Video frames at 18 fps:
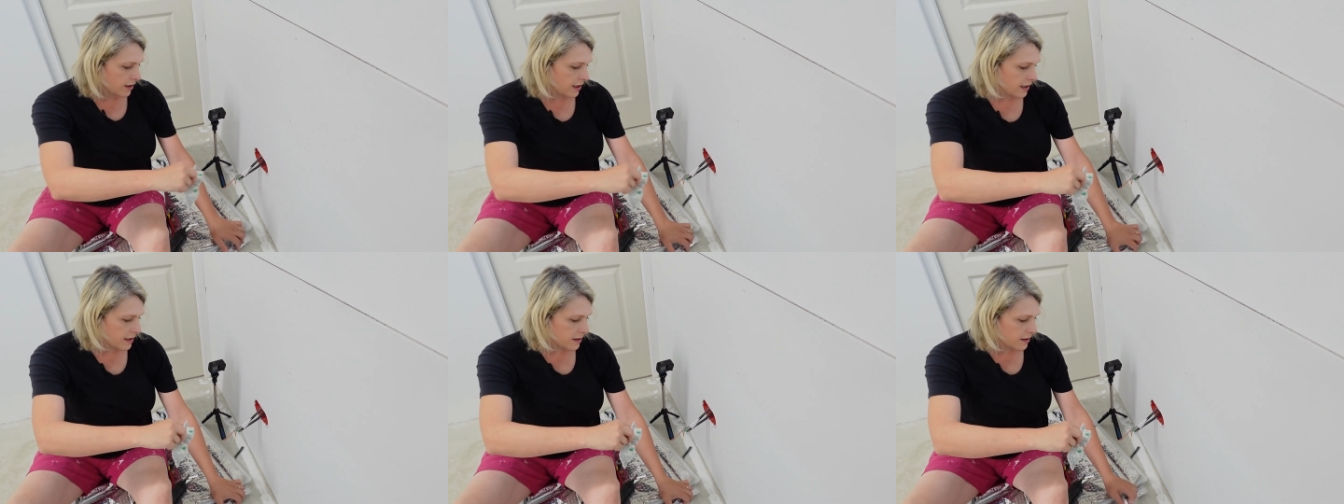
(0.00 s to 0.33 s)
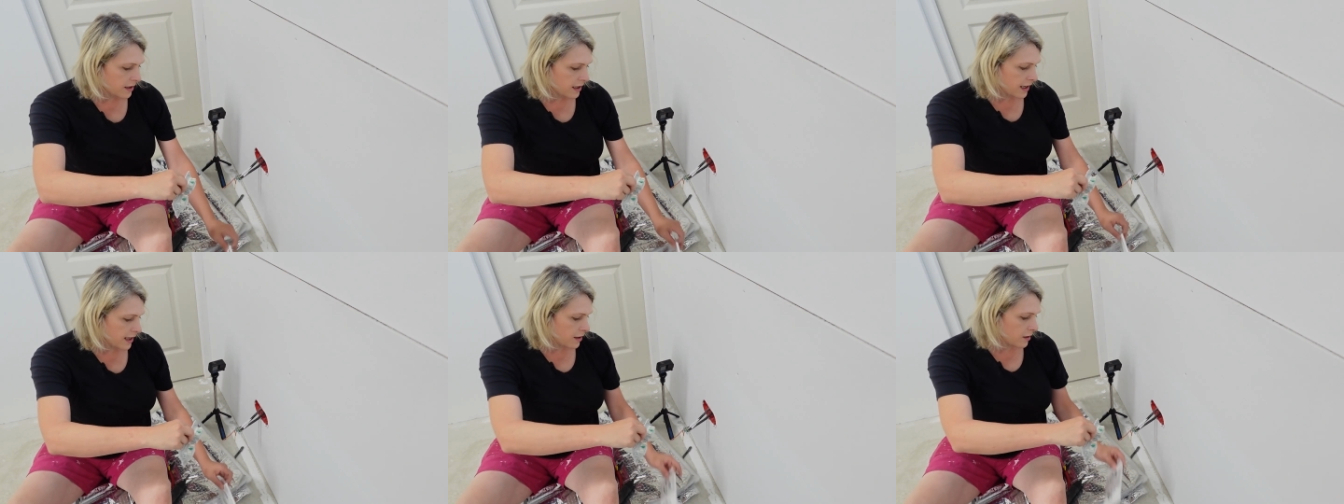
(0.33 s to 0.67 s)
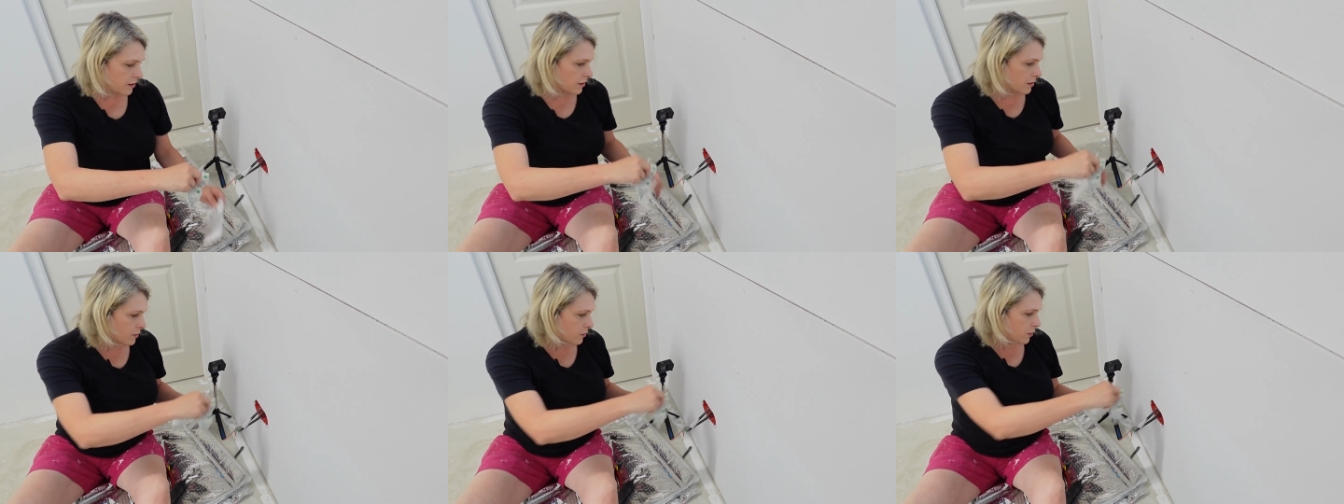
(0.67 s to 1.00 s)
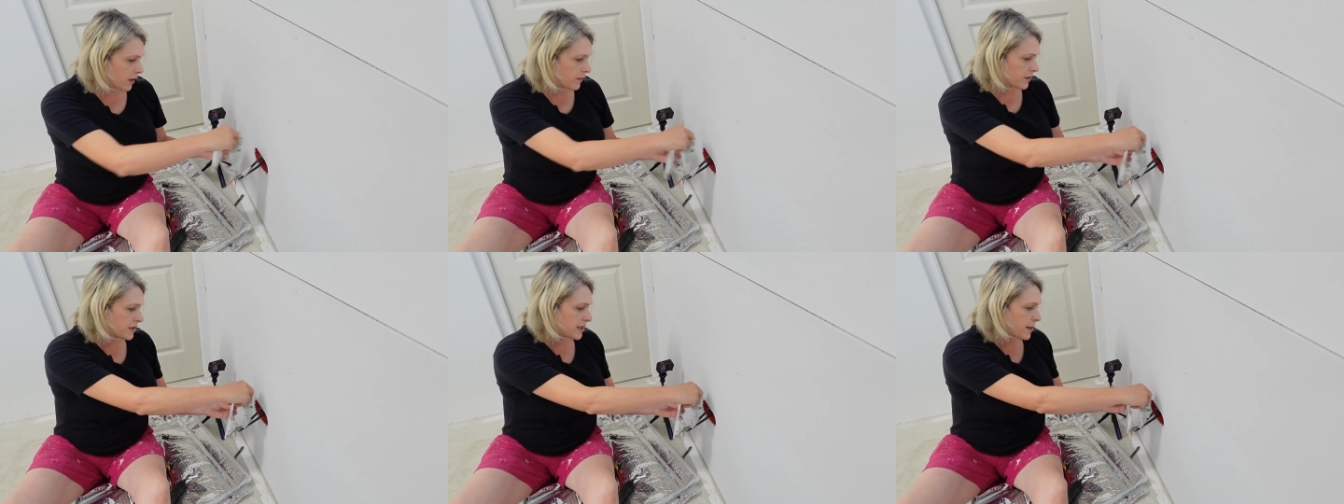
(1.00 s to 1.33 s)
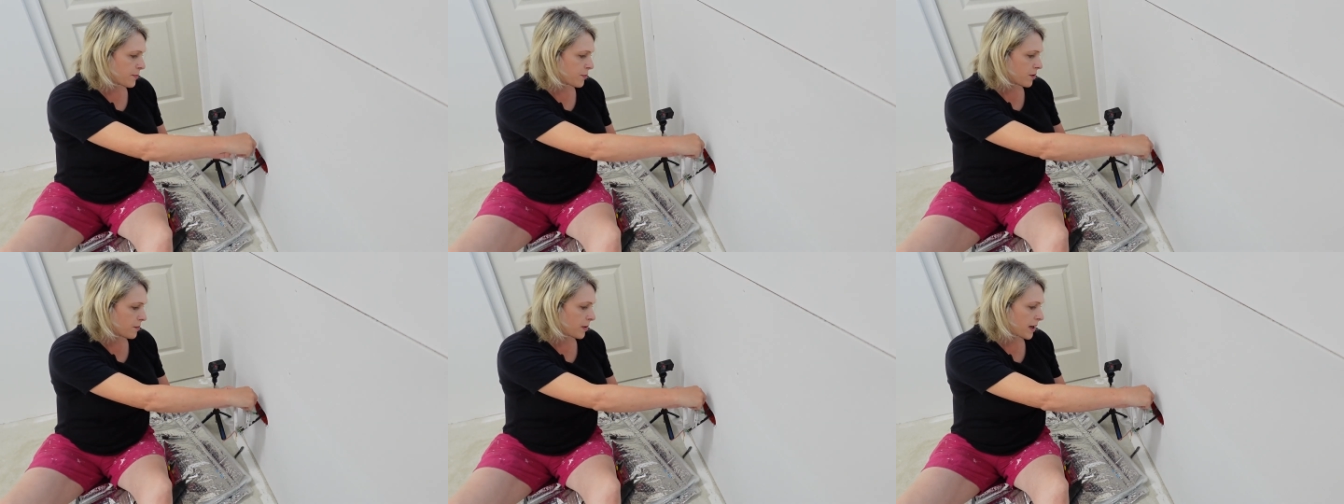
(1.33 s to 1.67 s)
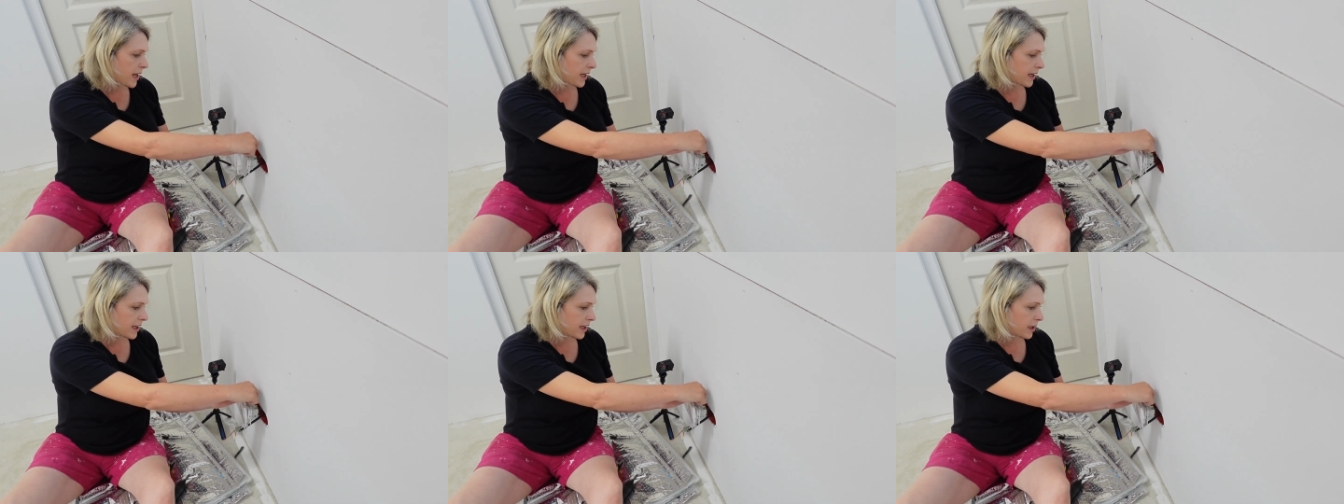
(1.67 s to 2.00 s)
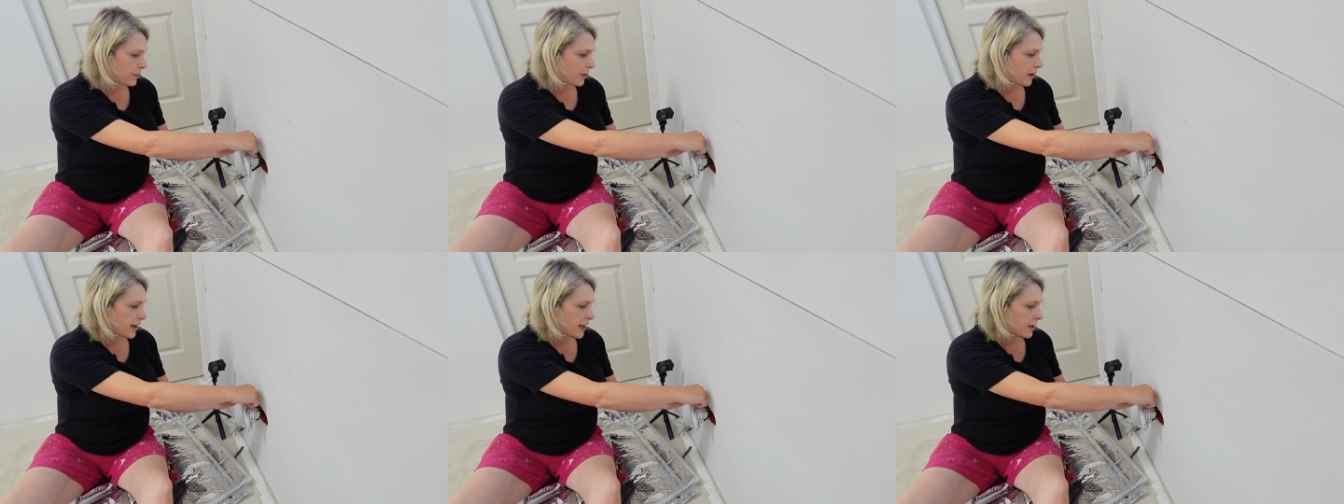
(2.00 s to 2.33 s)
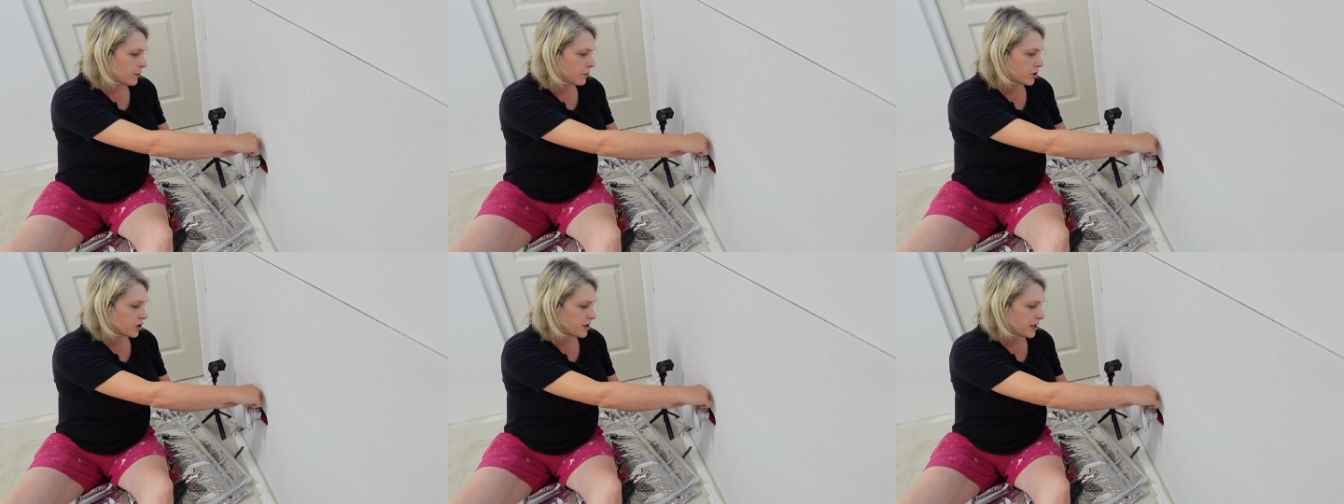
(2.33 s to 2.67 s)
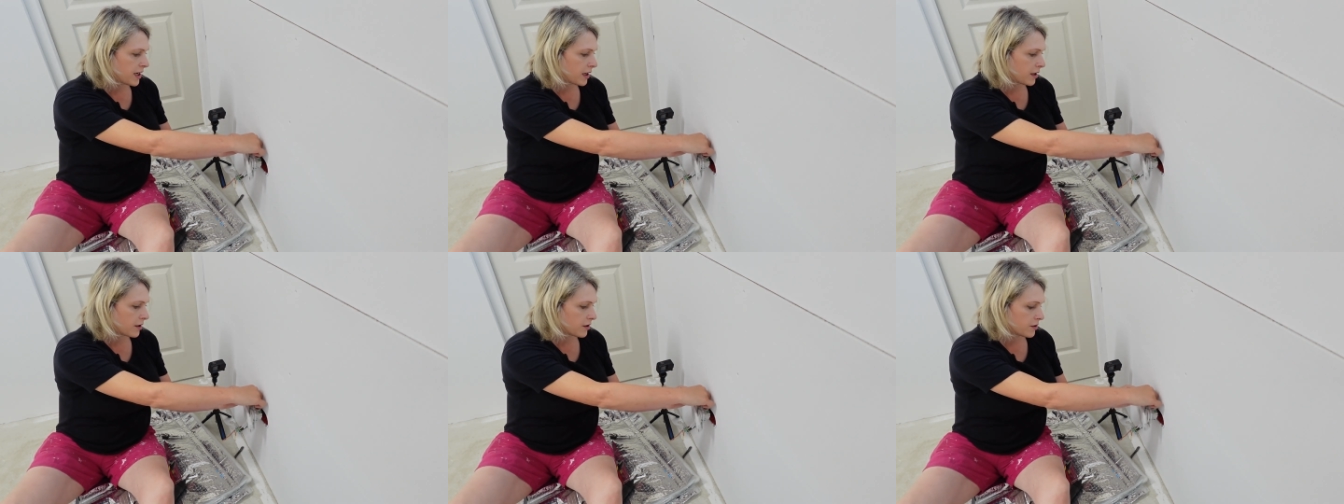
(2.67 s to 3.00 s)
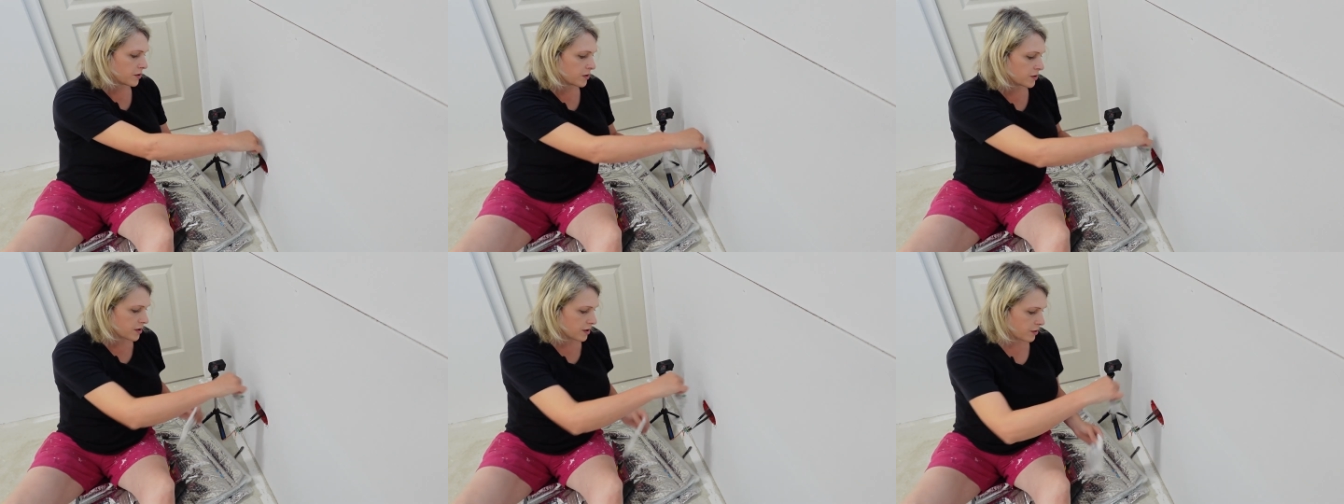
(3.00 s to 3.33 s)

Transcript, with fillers: And then we have a separate blanking plate which then goes